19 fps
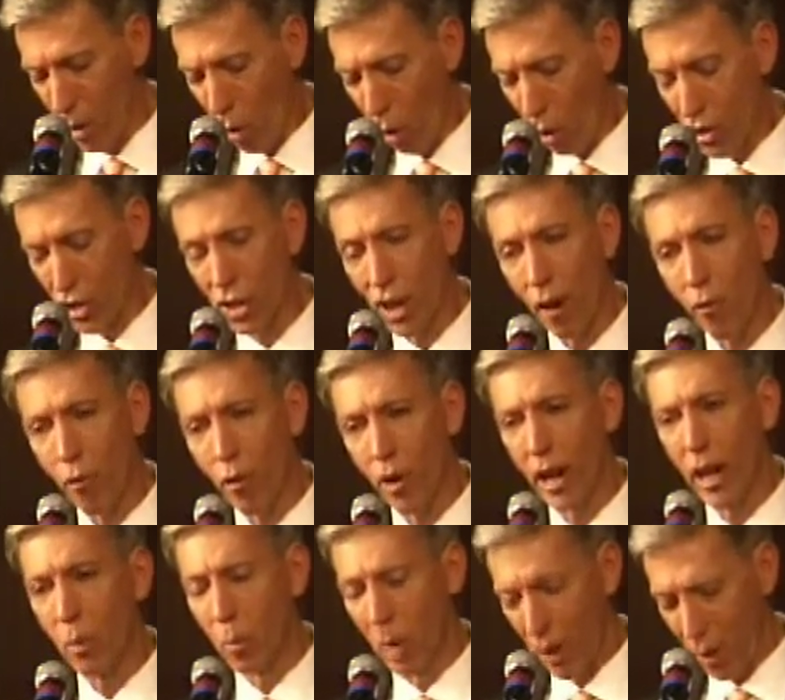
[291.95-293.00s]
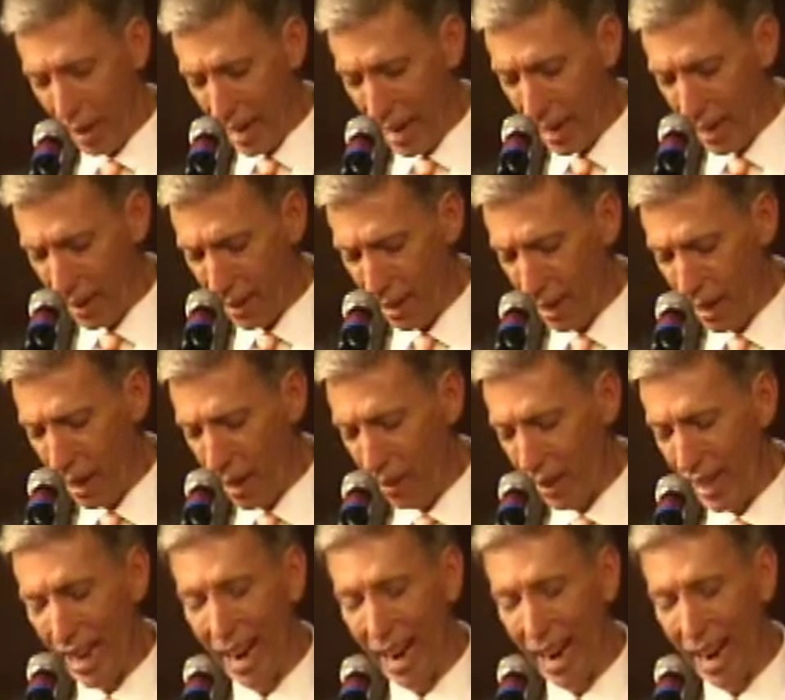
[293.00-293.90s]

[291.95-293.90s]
or suffering within the